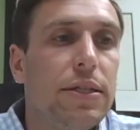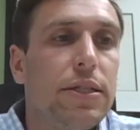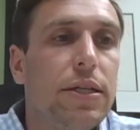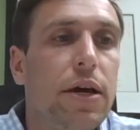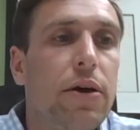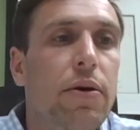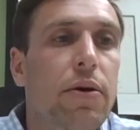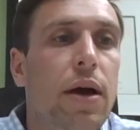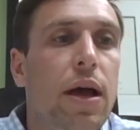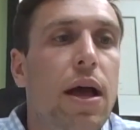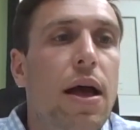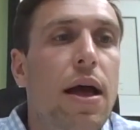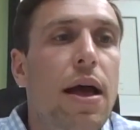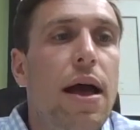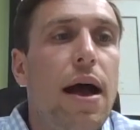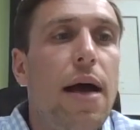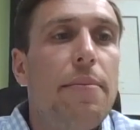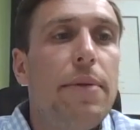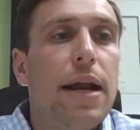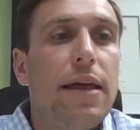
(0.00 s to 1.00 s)
So,
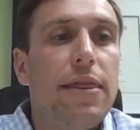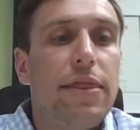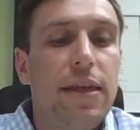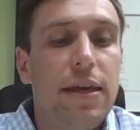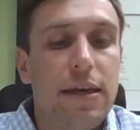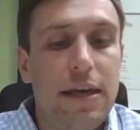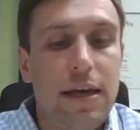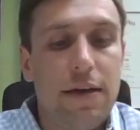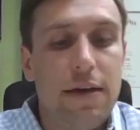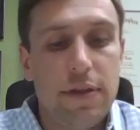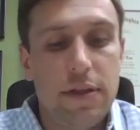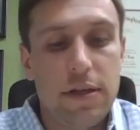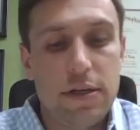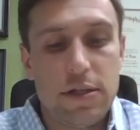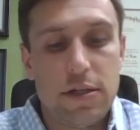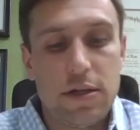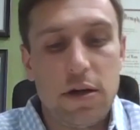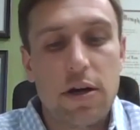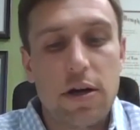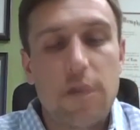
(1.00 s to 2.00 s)
I mean, I think given the
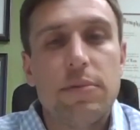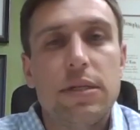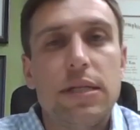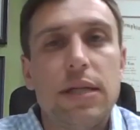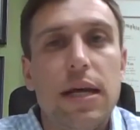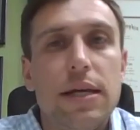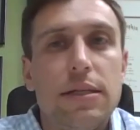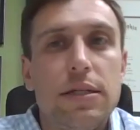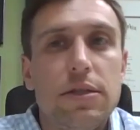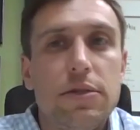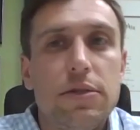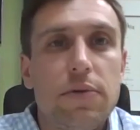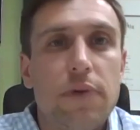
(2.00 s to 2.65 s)
circumstances